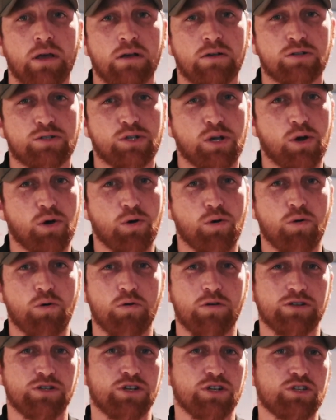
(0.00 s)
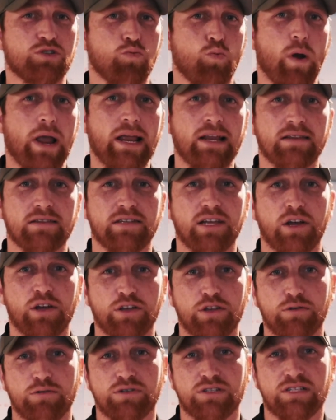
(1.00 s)
So just wait
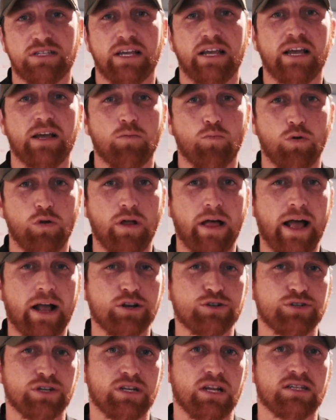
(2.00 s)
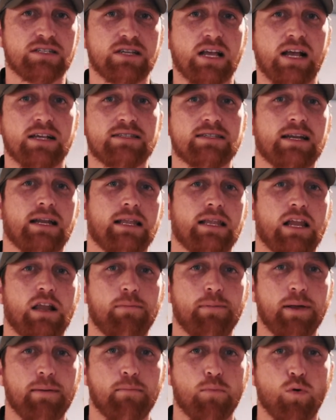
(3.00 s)
until you see it. We'll actually discuss it a
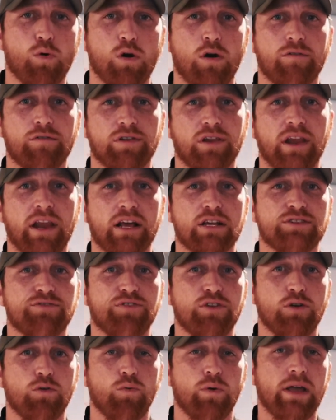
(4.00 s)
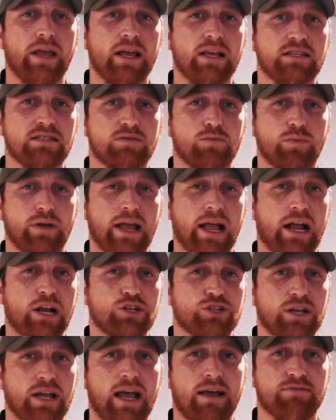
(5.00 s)
little bit more over the next few weeks. We
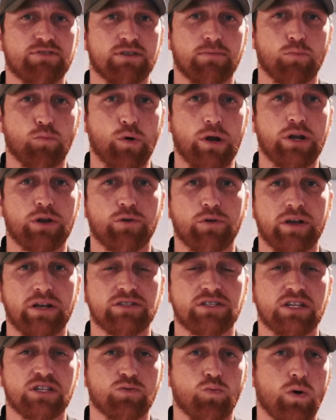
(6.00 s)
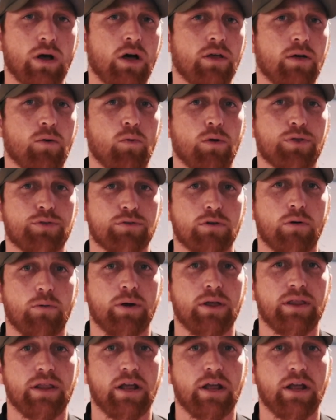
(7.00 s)
actually have some renderings as well that we'll throw in